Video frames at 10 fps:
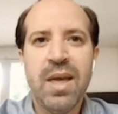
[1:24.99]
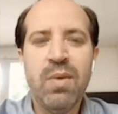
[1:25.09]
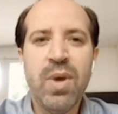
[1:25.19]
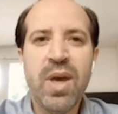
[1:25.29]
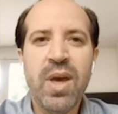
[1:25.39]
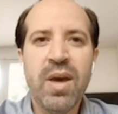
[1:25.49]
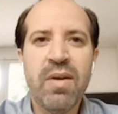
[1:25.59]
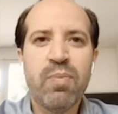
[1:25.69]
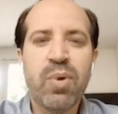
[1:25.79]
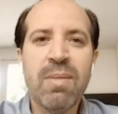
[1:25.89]
And we
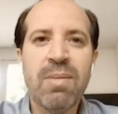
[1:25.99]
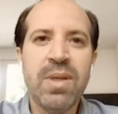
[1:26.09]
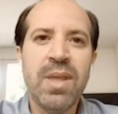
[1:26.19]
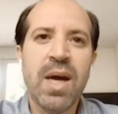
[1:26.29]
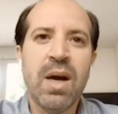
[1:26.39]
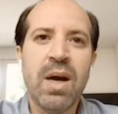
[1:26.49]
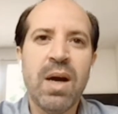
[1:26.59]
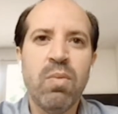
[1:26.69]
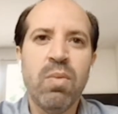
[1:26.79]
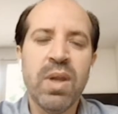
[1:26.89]
have probably
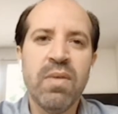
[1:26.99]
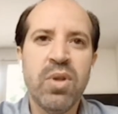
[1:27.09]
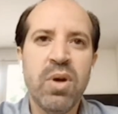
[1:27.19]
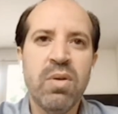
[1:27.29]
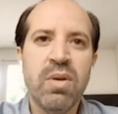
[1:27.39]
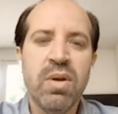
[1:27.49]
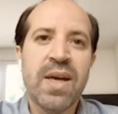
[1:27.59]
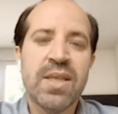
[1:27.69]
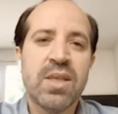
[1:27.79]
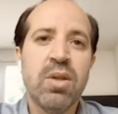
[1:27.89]
now one of the
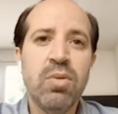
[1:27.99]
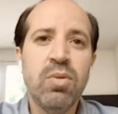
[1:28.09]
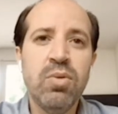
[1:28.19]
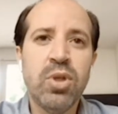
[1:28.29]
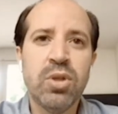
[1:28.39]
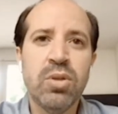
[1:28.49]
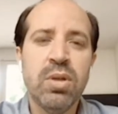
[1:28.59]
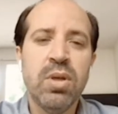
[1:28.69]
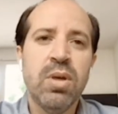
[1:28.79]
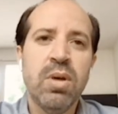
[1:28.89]
fast
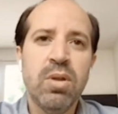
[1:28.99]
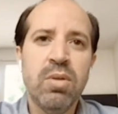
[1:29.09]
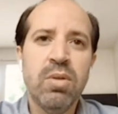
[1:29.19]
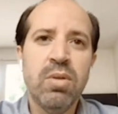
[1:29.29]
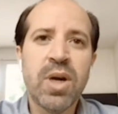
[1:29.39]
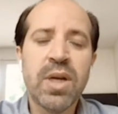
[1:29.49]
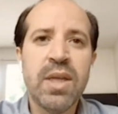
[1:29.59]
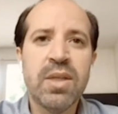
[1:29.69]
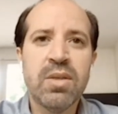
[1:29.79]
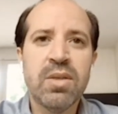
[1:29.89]
solution on the
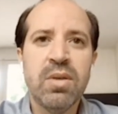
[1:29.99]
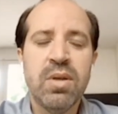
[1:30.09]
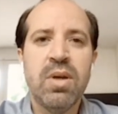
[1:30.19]
market